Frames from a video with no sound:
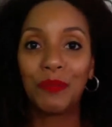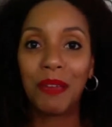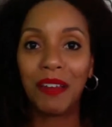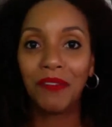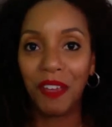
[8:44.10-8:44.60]

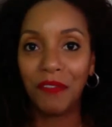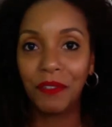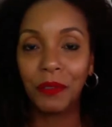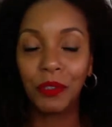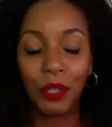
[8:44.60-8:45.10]
need,
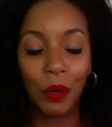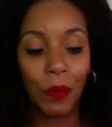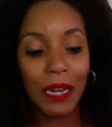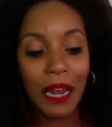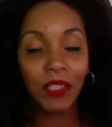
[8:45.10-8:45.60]

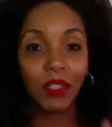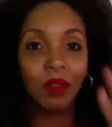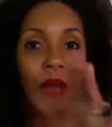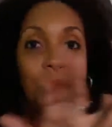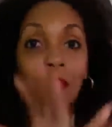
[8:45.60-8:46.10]
but you
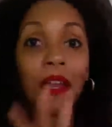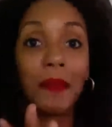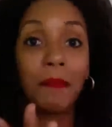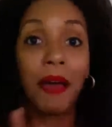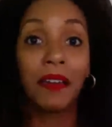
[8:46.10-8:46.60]
just need
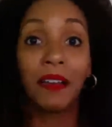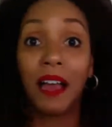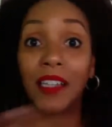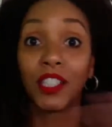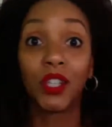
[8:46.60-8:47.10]
to be
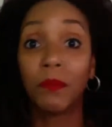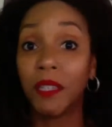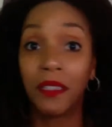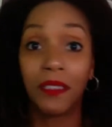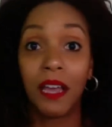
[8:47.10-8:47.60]
faithful. So what
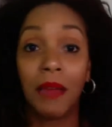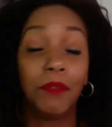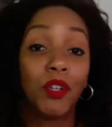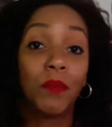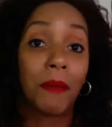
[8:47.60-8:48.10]
did I do?
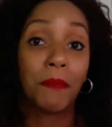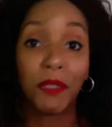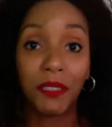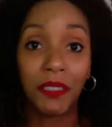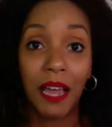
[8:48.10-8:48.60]
I prayed
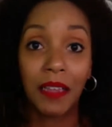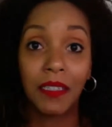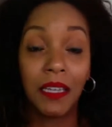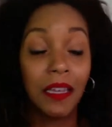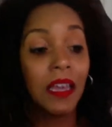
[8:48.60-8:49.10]
about it. God,
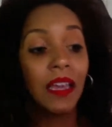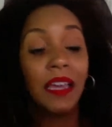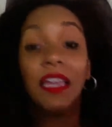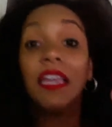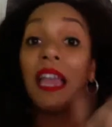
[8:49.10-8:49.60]
show me the
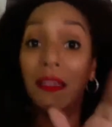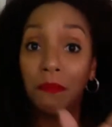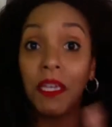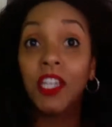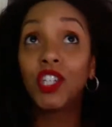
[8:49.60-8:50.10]
time. You know my
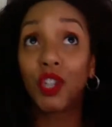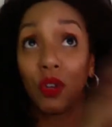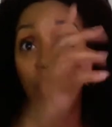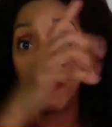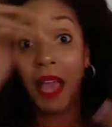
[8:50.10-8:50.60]

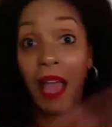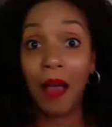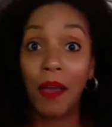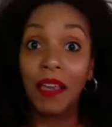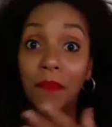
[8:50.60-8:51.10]
personality.
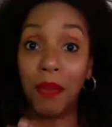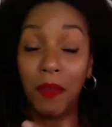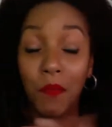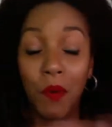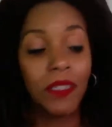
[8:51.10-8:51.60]
He
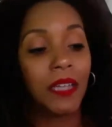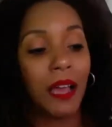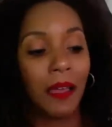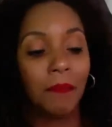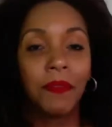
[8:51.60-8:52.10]
showed me
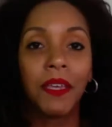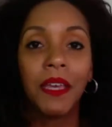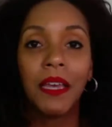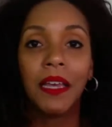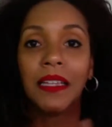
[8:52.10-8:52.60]
how I
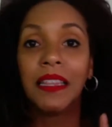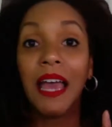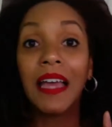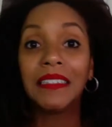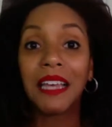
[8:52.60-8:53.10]
can make more
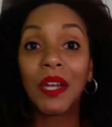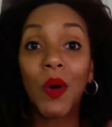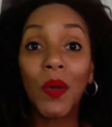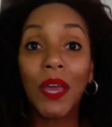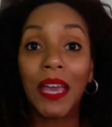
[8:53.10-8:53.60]
time.
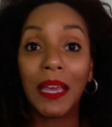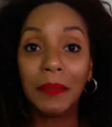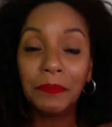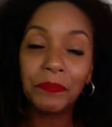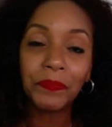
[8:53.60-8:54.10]

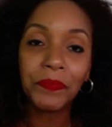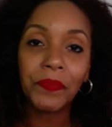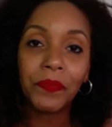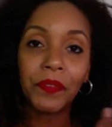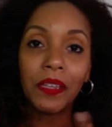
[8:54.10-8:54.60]
Then I
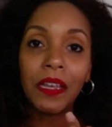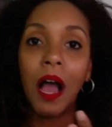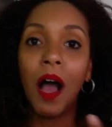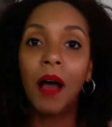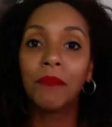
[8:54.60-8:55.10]
said, okay,